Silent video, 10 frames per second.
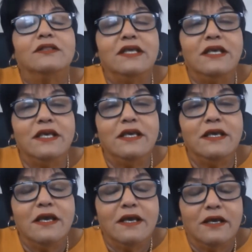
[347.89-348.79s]
the
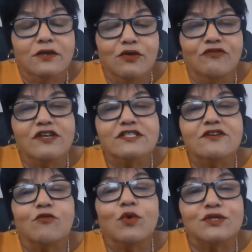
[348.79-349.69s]

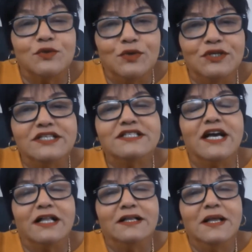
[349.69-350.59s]
University of
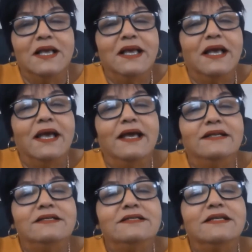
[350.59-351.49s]
KwaZulu-Natal.
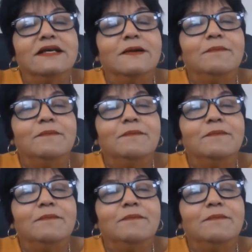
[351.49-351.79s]
And